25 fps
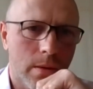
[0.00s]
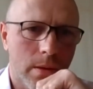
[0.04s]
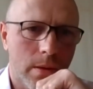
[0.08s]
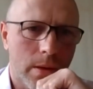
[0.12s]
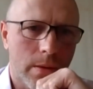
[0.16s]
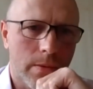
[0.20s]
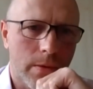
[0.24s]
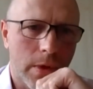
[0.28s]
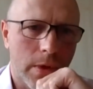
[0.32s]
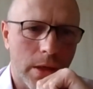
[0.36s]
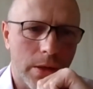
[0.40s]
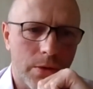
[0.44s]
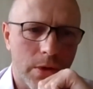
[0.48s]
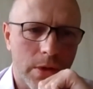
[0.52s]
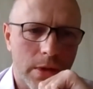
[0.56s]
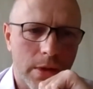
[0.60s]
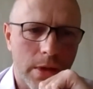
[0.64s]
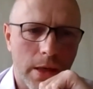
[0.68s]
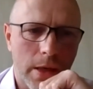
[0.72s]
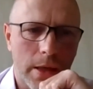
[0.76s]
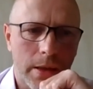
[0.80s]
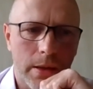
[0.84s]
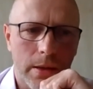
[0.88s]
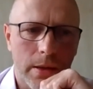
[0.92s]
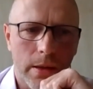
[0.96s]
if I
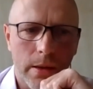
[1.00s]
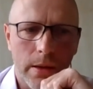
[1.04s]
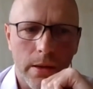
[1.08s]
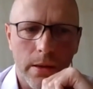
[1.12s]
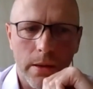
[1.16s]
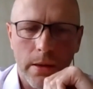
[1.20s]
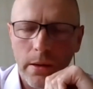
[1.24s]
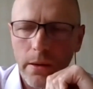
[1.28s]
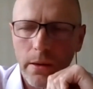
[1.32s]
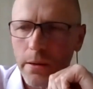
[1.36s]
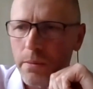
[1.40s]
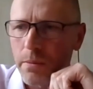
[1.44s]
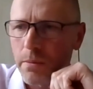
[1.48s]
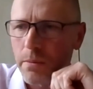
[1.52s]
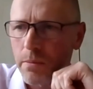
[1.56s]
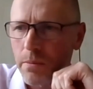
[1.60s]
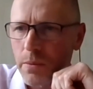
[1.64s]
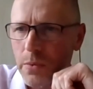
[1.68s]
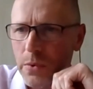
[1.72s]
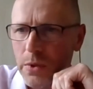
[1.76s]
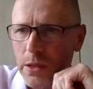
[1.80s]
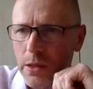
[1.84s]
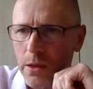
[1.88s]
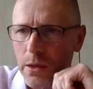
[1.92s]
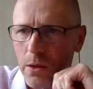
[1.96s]
understand.
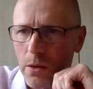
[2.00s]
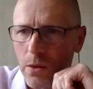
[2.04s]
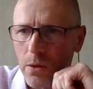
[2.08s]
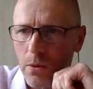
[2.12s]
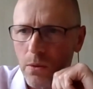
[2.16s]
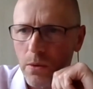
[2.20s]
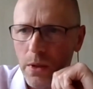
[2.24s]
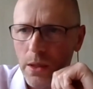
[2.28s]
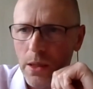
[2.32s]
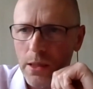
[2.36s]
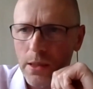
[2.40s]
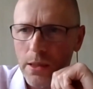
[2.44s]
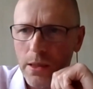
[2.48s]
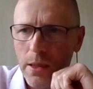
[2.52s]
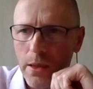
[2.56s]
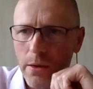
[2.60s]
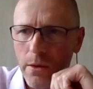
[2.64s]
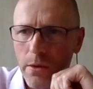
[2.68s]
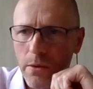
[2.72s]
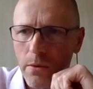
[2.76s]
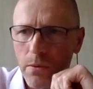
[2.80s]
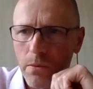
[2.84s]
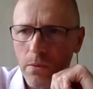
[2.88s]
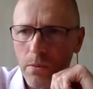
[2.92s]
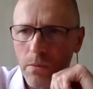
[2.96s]
So is
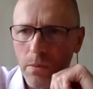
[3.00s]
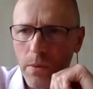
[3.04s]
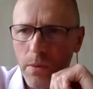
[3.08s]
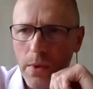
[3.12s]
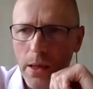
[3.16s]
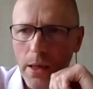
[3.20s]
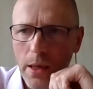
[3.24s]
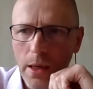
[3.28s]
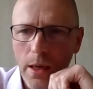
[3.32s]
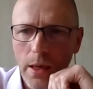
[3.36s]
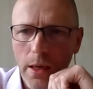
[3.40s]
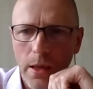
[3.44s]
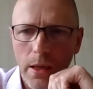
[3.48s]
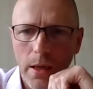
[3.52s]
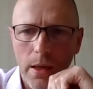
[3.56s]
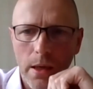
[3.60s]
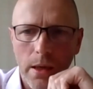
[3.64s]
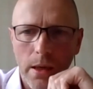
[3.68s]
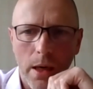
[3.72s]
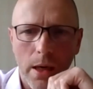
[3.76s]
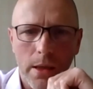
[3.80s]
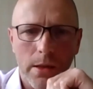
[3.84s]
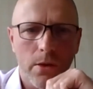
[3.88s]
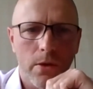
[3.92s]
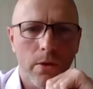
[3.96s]
there any
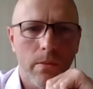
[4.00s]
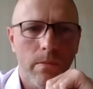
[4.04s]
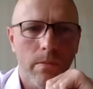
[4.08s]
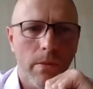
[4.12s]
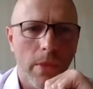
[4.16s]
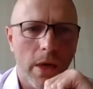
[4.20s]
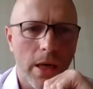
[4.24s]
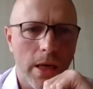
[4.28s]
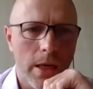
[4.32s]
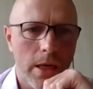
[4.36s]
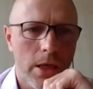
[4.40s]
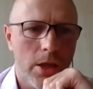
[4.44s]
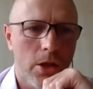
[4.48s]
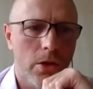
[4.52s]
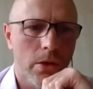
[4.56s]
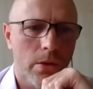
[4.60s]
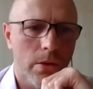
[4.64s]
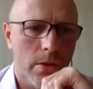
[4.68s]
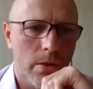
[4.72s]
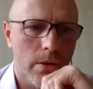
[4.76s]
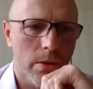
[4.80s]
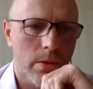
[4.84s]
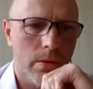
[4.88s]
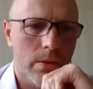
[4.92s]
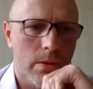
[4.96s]
other
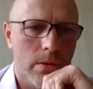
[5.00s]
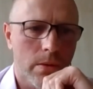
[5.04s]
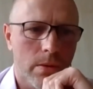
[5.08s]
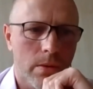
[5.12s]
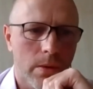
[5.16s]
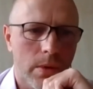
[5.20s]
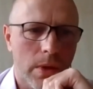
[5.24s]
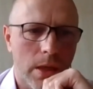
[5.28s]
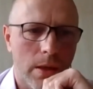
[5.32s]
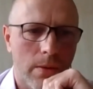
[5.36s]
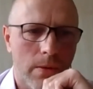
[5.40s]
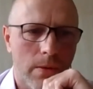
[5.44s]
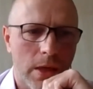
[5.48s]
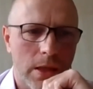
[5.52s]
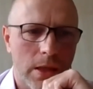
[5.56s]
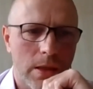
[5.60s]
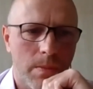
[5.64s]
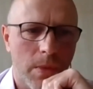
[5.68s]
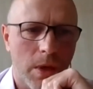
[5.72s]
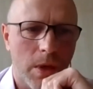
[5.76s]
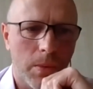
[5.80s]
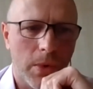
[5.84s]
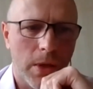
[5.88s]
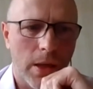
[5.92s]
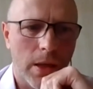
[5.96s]
major
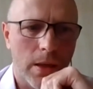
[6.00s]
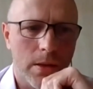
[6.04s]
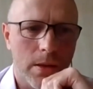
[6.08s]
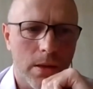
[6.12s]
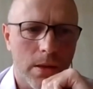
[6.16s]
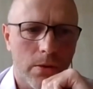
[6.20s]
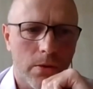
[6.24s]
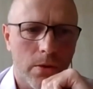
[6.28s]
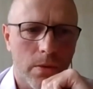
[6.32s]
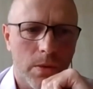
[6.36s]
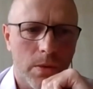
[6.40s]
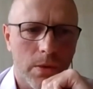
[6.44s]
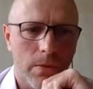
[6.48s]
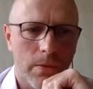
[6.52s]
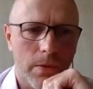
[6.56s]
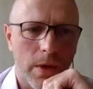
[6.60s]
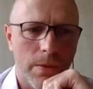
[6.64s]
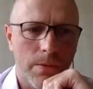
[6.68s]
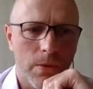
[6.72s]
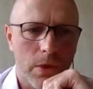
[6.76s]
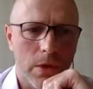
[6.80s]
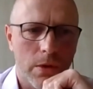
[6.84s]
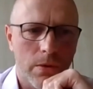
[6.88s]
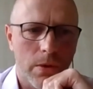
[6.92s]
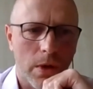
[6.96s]
investment plans in terms of
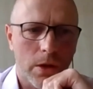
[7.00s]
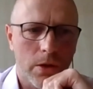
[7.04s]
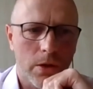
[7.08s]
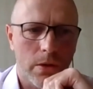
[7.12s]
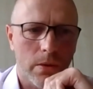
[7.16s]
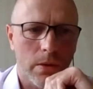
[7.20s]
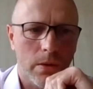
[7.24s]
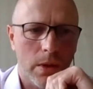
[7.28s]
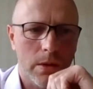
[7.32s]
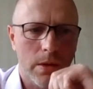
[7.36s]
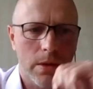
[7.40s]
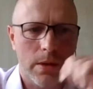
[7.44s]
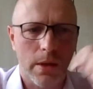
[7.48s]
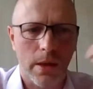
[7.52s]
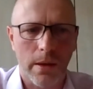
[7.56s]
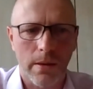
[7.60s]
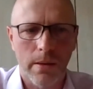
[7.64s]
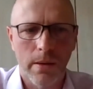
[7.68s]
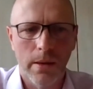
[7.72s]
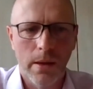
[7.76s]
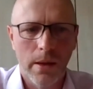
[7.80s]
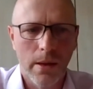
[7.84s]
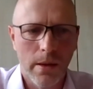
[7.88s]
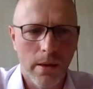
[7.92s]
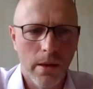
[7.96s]
infrastructure, let's say,
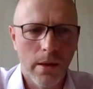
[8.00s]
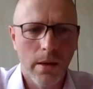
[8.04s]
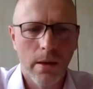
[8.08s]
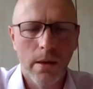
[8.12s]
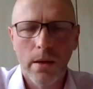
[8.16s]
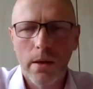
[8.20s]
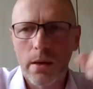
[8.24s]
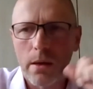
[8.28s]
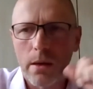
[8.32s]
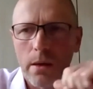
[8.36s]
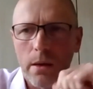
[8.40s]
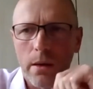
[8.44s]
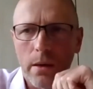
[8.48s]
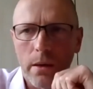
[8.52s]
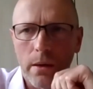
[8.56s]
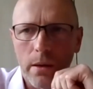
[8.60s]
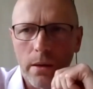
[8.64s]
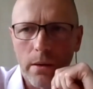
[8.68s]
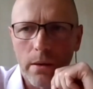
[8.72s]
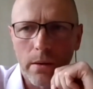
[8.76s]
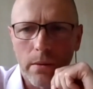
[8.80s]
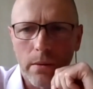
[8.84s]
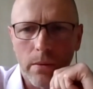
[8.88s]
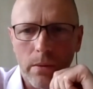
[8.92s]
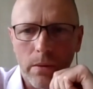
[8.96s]

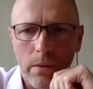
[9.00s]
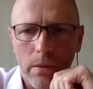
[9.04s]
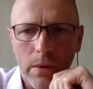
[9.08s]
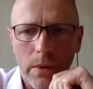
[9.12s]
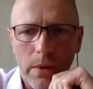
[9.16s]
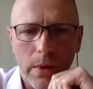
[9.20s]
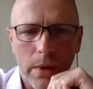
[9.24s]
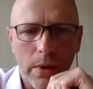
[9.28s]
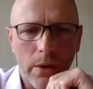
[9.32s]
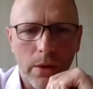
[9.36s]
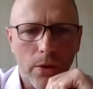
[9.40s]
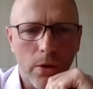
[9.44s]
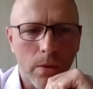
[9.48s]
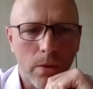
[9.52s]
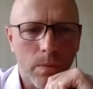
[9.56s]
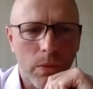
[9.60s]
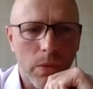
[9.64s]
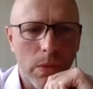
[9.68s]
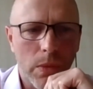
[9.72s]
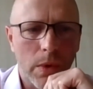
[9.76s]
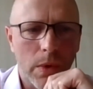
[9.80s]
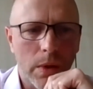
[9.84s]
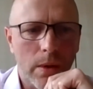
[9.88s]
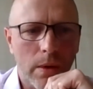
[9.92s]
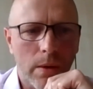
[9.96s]
term
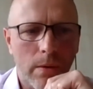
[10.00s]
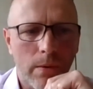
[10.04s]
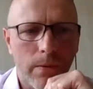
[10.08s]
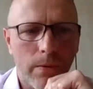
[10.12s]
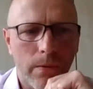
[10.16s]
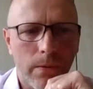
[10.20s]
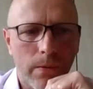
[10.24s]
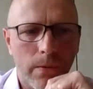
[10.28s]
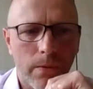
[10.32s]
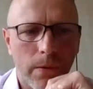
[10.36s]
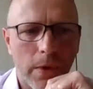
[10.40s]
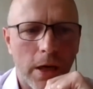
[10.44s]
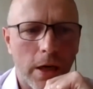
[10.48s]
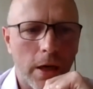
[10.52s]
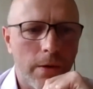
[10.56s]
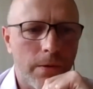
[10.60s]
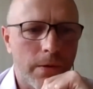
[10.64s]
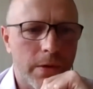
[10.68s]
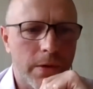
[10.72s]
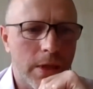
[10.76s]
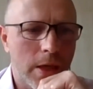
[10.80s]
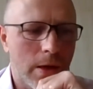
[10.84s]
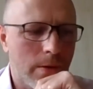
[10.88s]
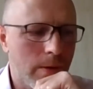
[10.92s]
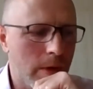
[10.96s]

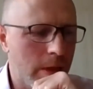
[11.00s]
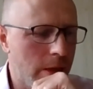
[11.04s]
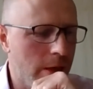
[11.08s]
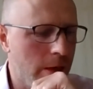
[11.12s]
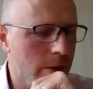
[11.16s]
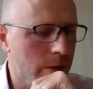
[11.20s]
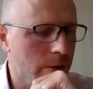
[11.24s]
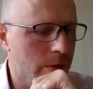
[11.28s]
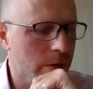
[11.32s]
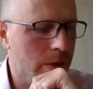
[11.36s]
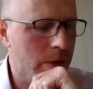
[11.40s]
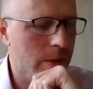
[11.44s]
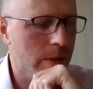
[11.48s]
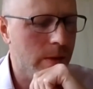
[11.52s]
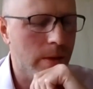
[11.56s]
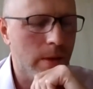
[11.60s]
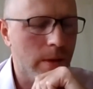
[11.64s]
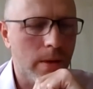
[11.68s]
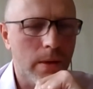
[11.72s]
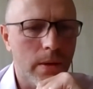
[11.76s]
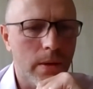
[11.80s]
5-7 years?